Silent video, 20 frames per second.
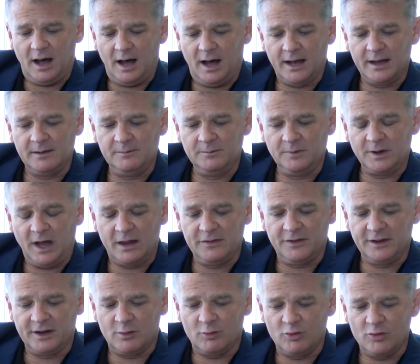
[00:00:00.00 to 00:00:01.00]
i I
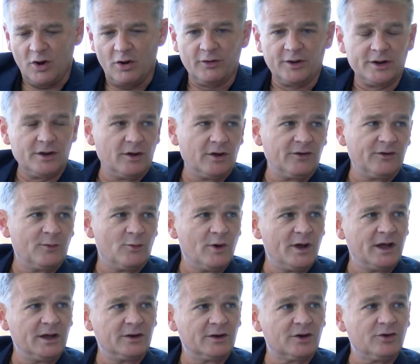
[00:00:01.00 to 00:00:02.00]
think we're already on our
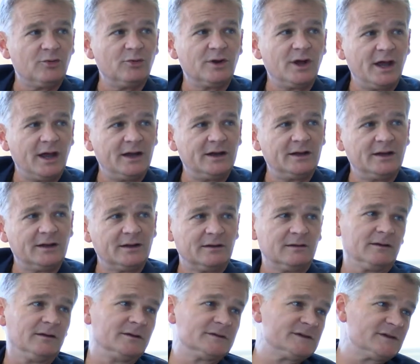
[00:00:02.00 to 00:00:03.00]
way to
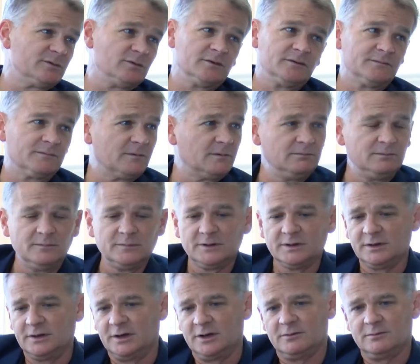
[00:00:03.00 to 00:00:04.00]
creating a sort of
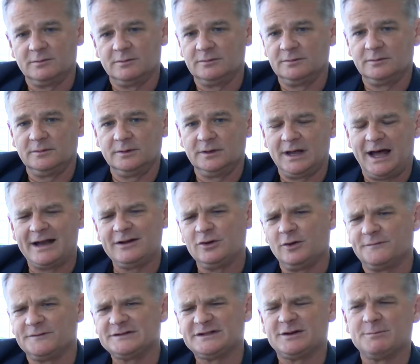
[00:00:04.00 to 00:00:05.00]
you know I don't
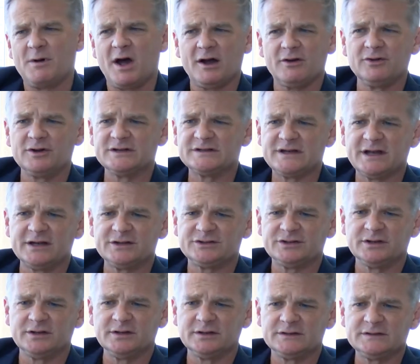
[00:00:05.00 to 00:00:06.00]
know if it's
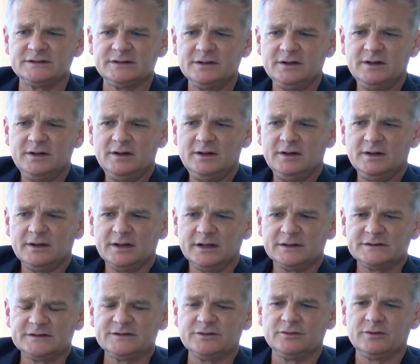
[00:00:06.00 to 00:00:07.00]
democratization. It's
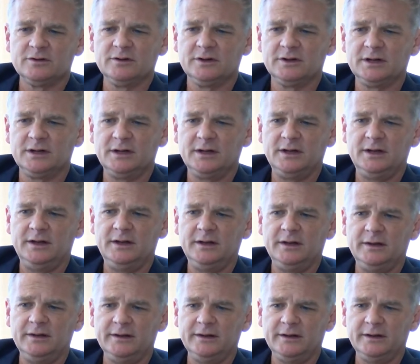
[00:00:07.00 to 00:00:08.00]
it's
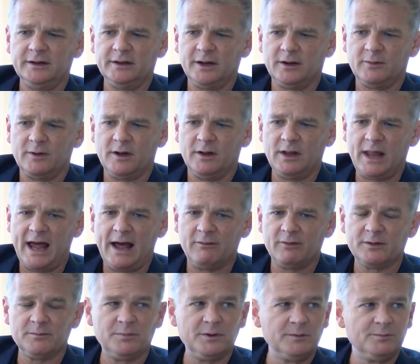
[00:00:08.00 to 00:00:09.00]
certainly you know
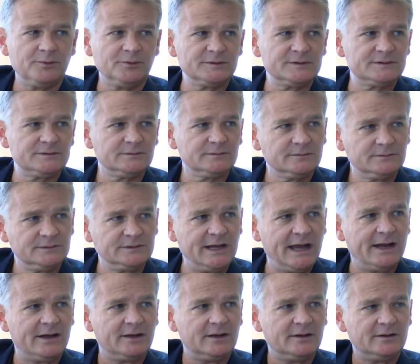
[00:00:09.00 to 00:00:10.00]
allowing people's
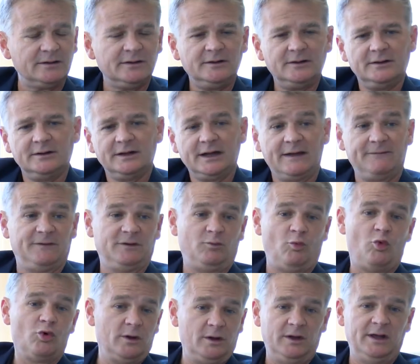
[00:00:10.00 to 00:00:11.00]
data if
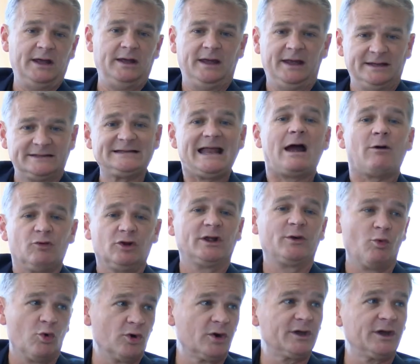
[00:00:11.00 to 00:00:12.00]
it were it's not
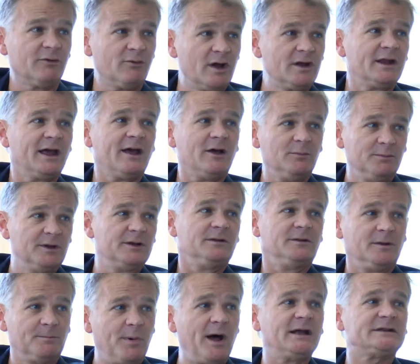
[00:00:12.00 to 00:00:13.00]
really working right now
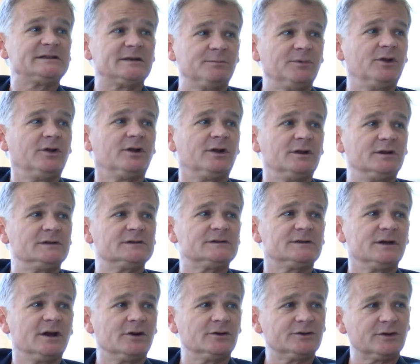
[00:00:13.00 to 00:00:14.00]
but the possibility
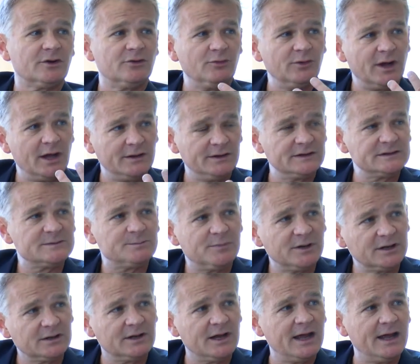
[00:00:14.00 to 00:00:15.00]
is there to create this
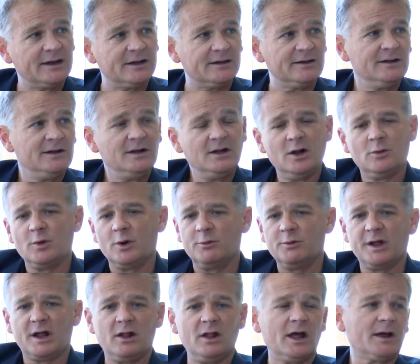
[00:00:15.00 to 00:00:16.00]
big data where
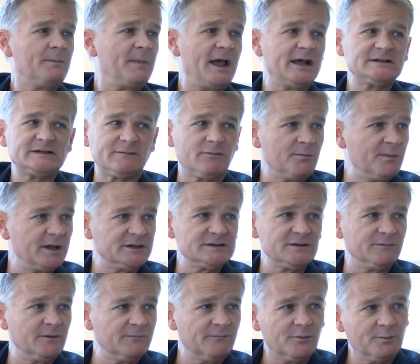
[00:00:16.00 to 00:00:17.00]
we collect massive
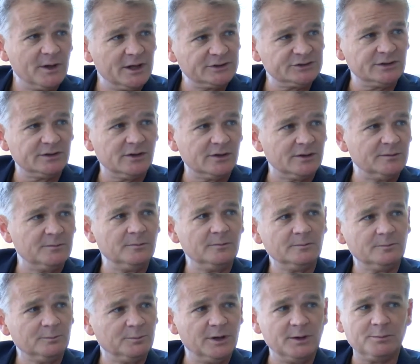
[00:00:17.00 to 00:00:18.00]
amounts of information on
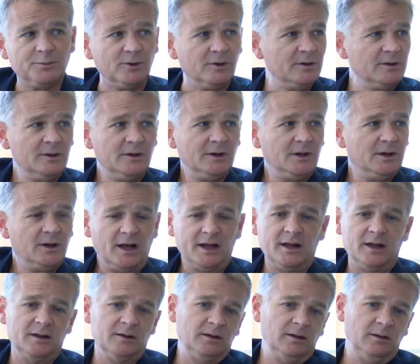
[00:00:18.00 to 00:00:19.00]
people
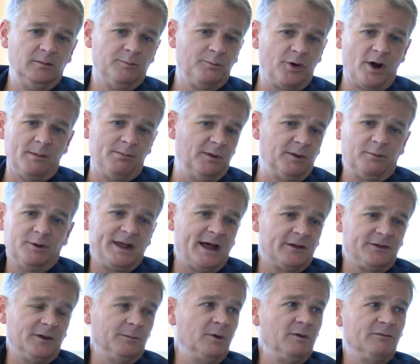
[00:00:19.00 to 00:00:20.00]
and probably
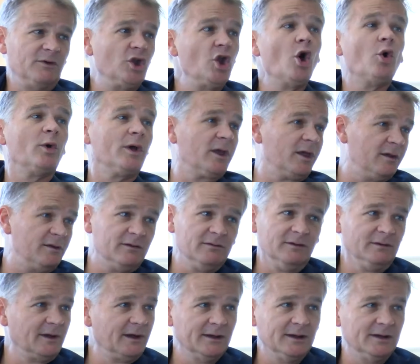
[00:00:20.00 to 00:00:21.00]
without them even knowing it
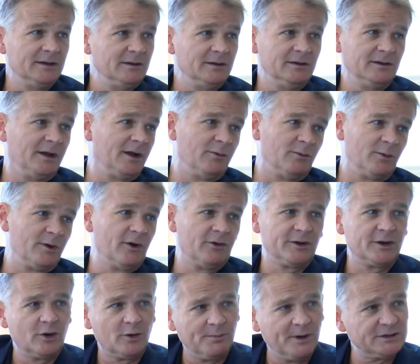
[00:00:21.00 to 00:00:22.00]
and you know we
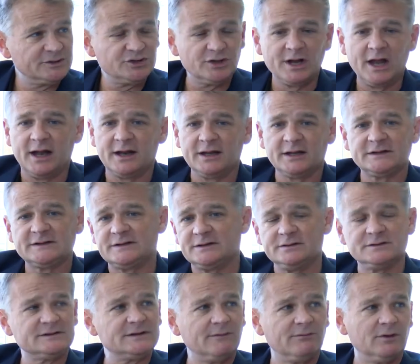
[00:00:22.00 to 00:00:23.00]
already know about genetics
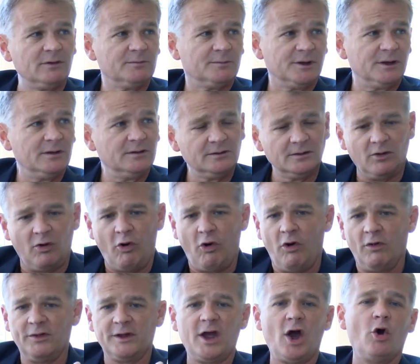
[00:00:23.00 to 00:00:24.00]
and several of it,
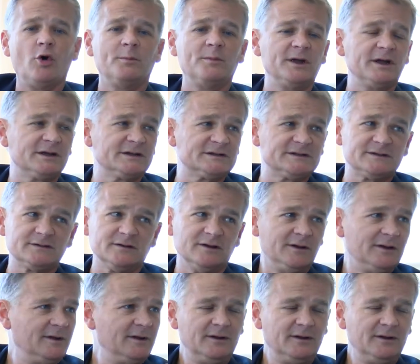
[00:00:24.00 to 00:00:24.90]
all the omics